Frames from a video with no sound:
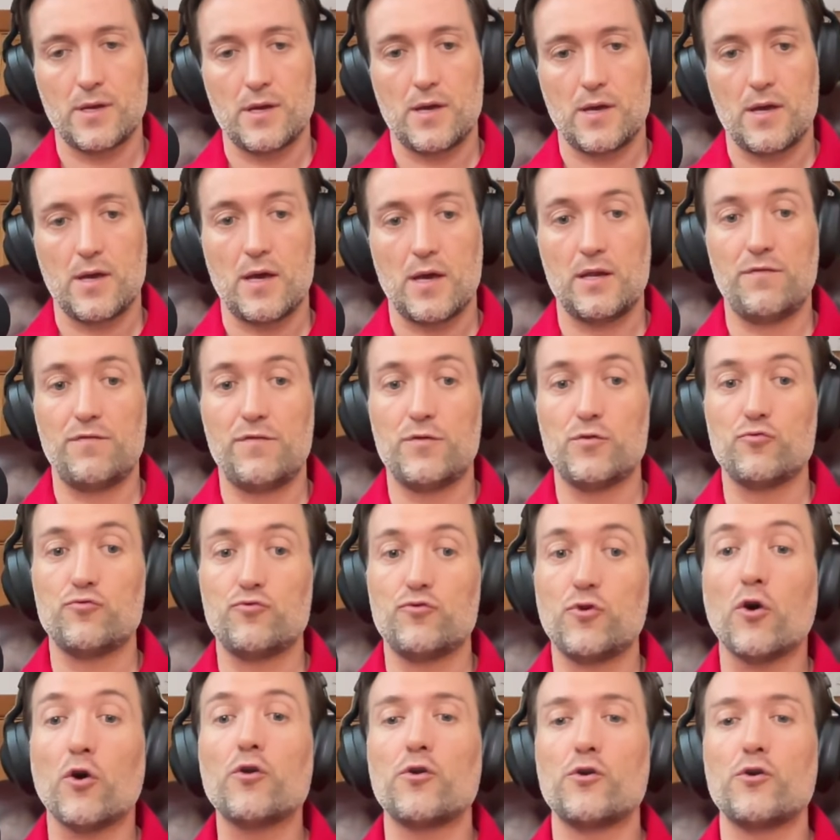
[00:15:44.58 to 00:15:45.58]
And if you
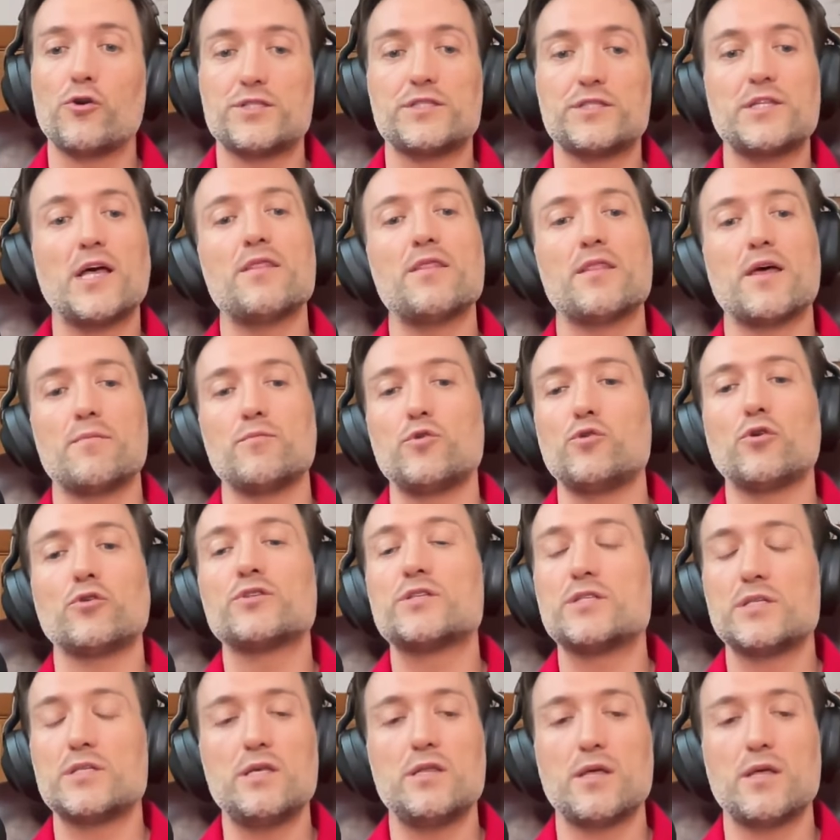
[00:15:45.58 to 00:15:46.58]
don't understand them, you don't
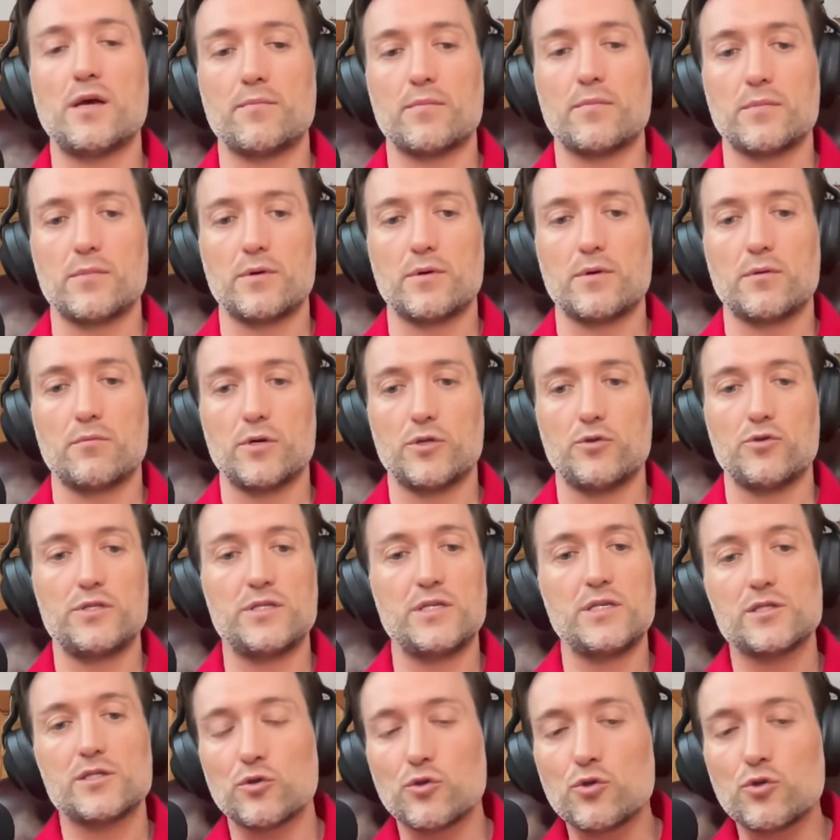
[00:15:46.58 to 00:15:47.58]
see them. What you see
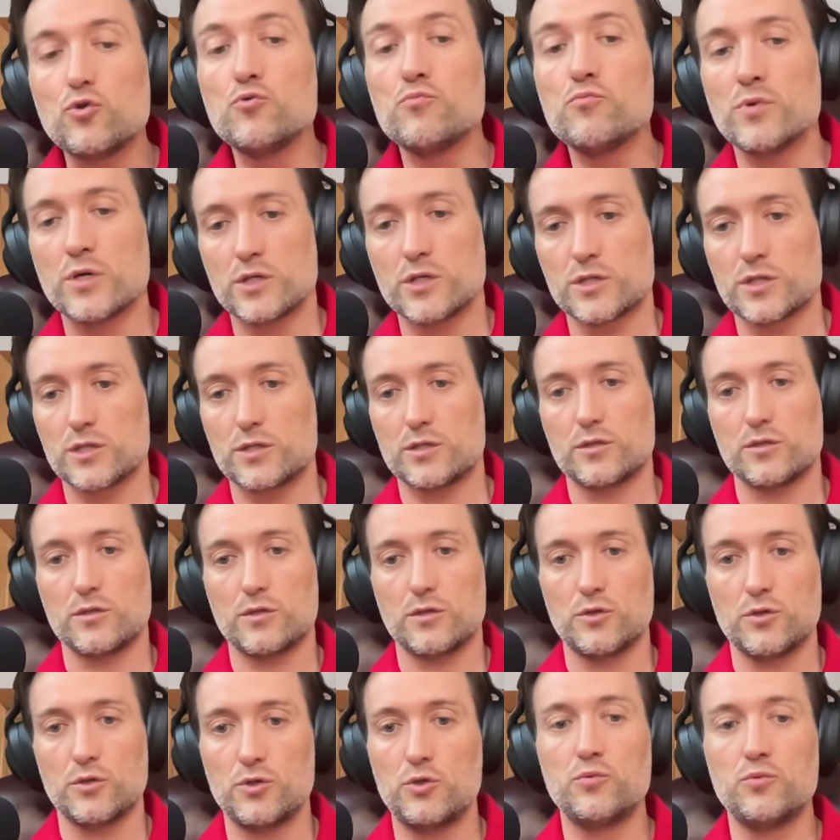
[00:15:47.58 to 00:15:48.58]
is the humans
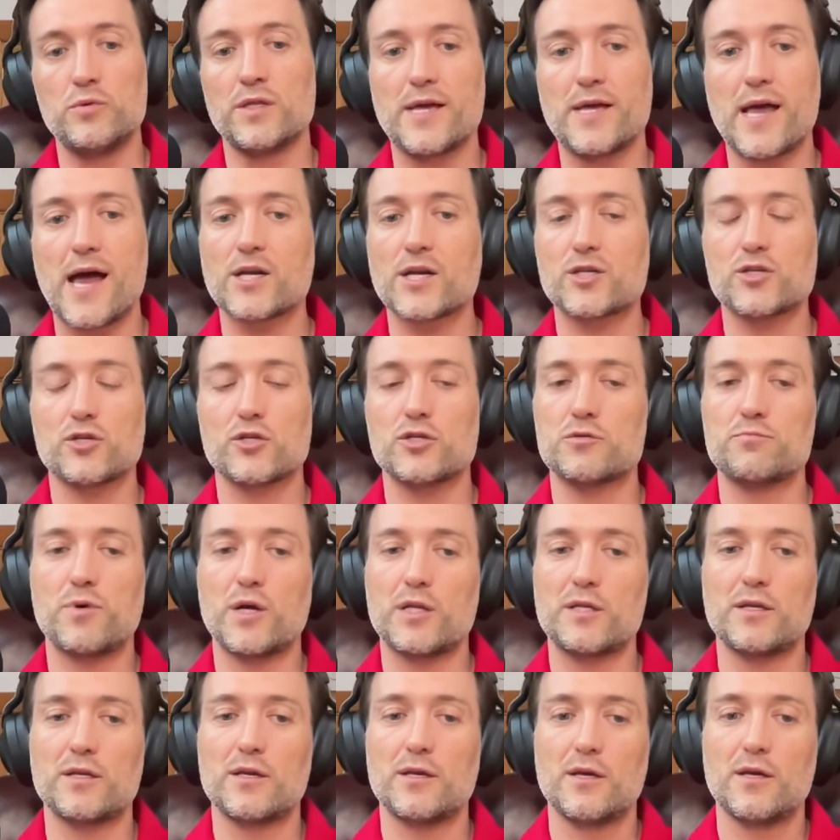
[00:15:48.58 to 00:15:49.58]
doing the actions,
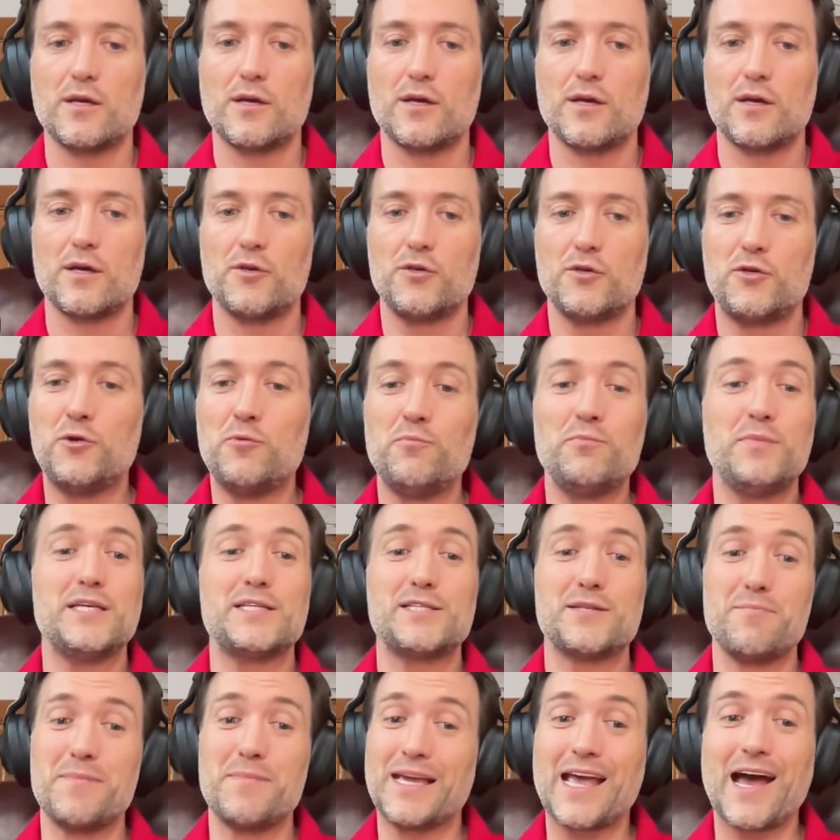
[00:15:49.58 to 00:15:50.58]
but you miss
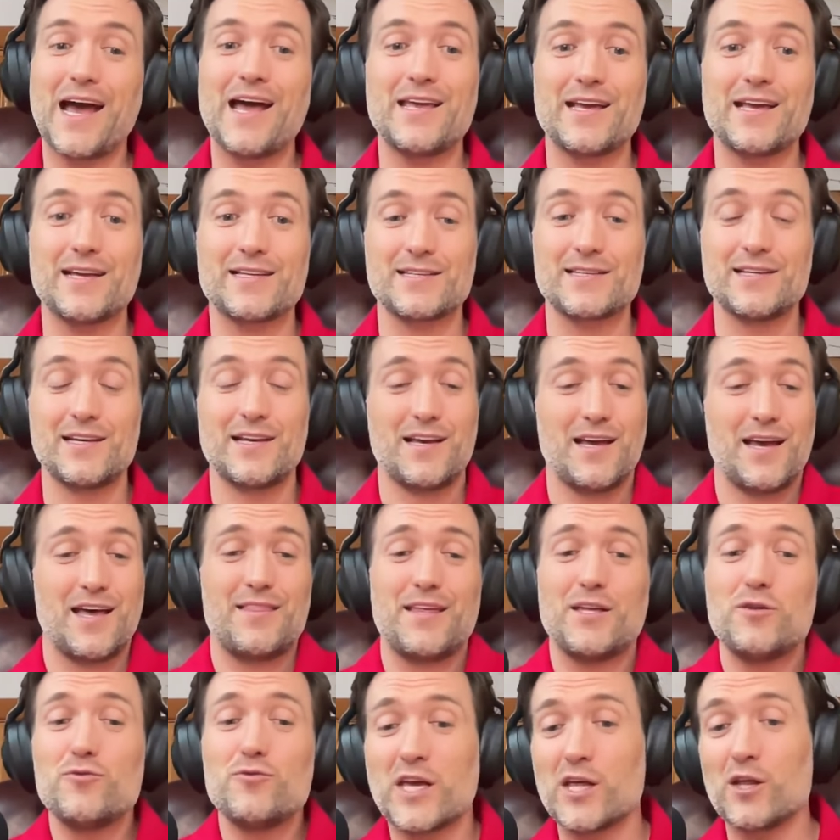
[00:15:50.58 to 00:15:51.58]
the mechanics, and
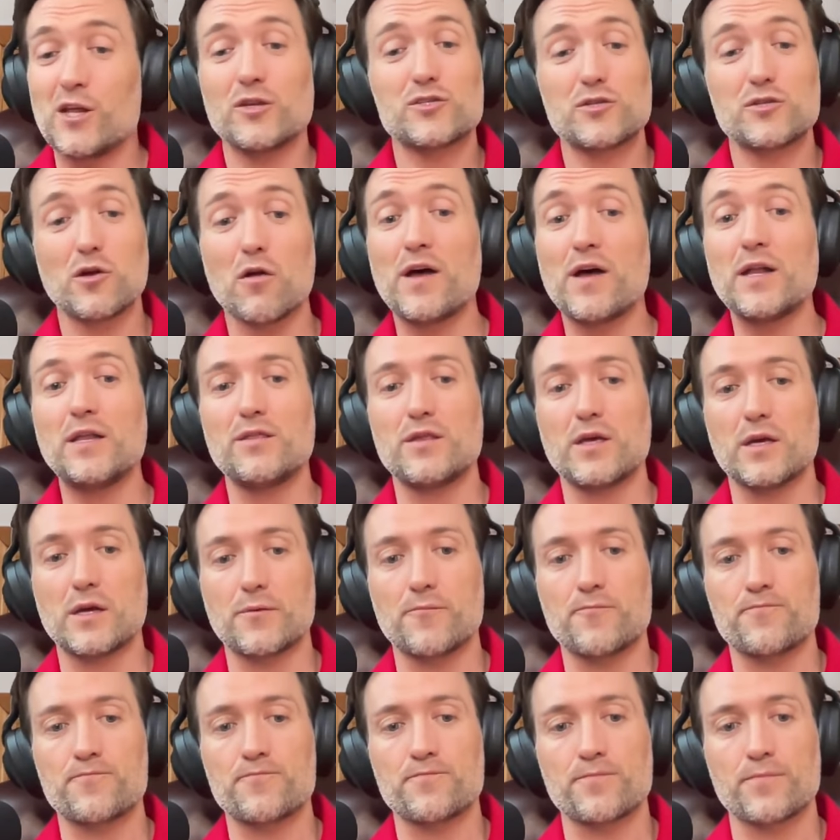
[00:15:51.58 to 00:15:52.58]
then you cannot solve anything,
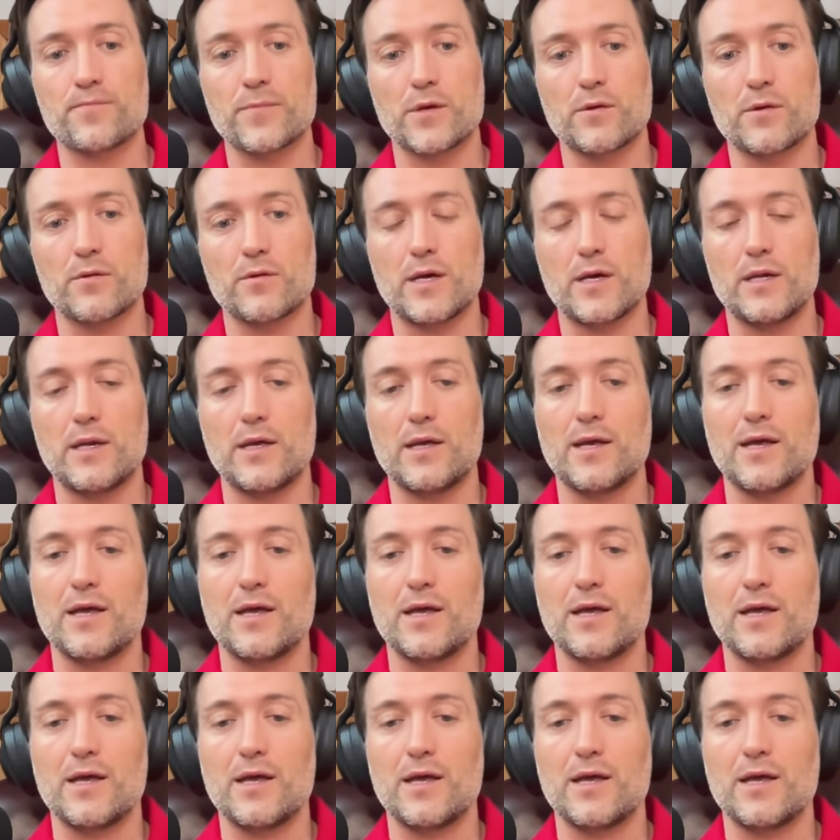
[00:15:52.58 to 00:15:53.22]
right?